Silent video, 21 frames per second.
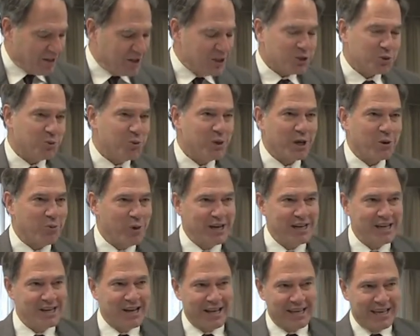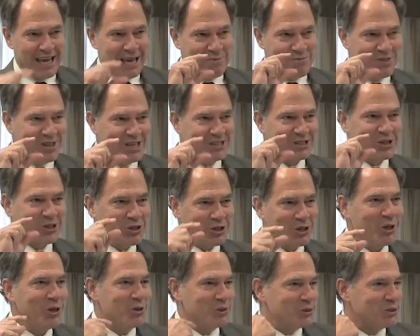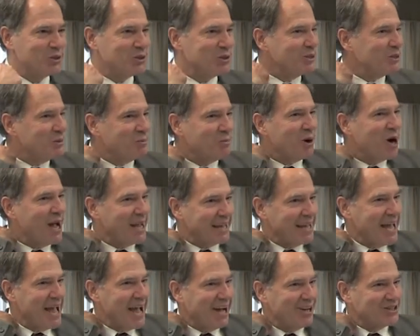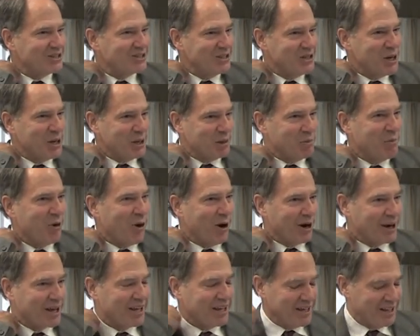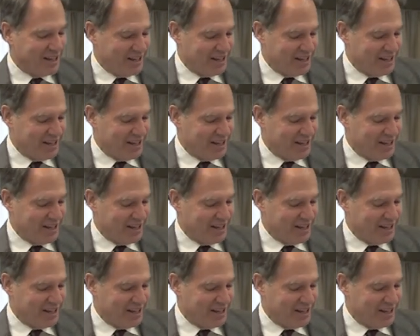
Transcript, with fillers: This week, Wendy and I came this close to buying a house in Hunting Park.